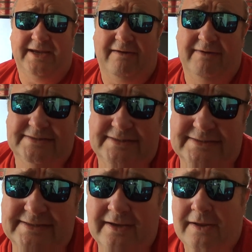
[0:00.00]

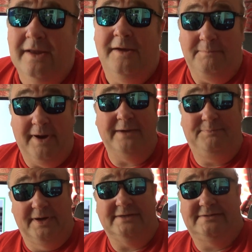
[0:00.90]
characters. My
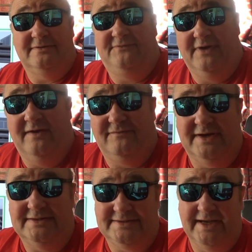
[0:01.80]
personal
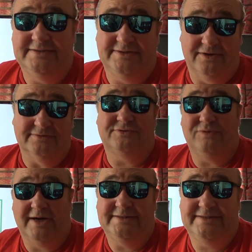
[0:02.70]
favourite is Zito and
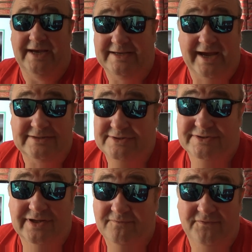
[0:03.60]
Switek. I
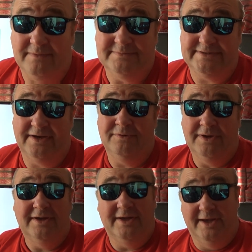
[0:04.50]
just love them too.
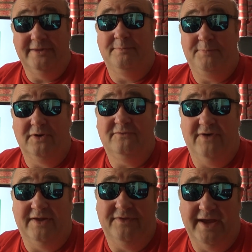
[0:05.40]
In the Bug
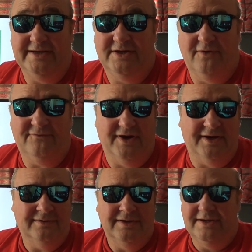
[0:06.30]
Van, they
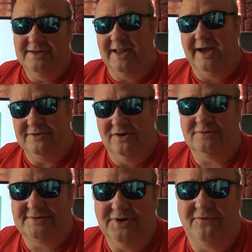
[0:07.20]
cover like
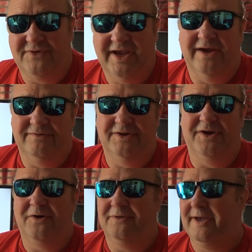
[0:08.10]
knocked off gear and
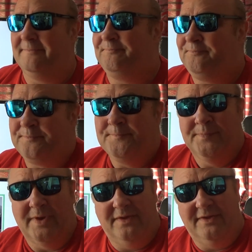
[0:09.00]
all that.
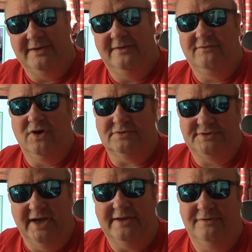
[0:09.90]
And then you've got
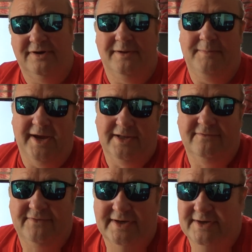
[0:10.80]
Gina and her mate
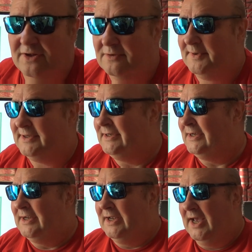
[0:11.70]
Olivia Coleman
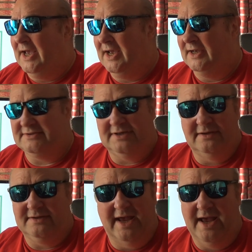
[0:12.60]
uh,
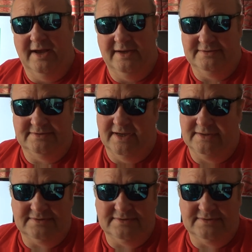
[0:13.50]
and